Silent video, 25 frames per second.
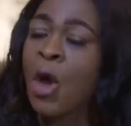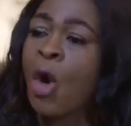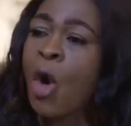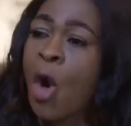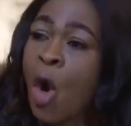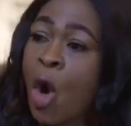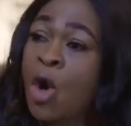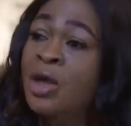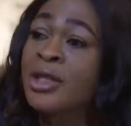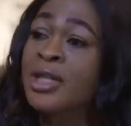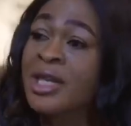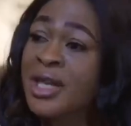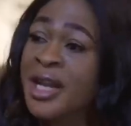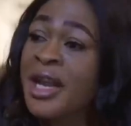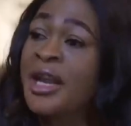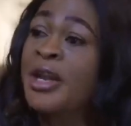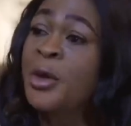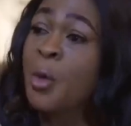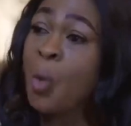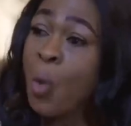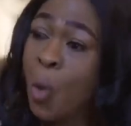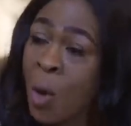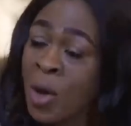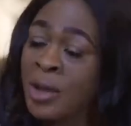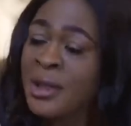All the lady
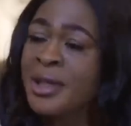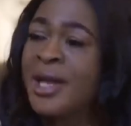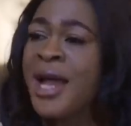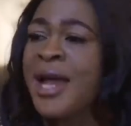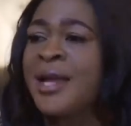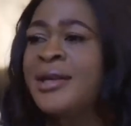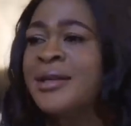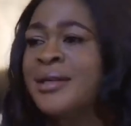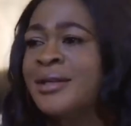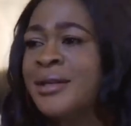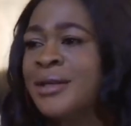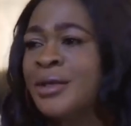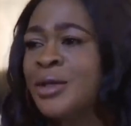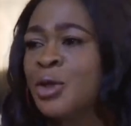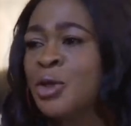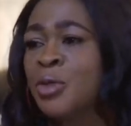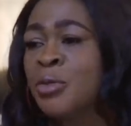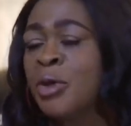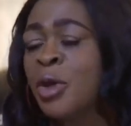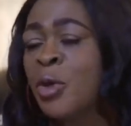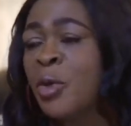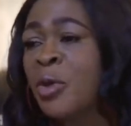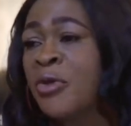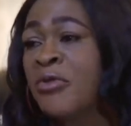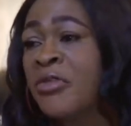wanted to
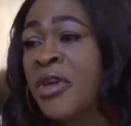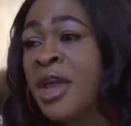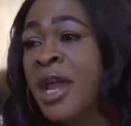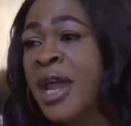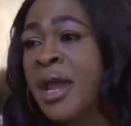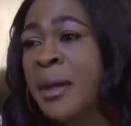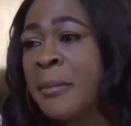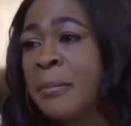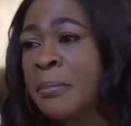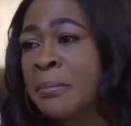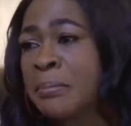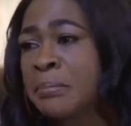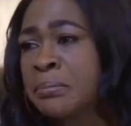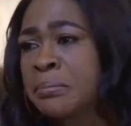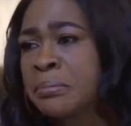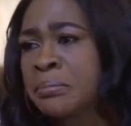be with him.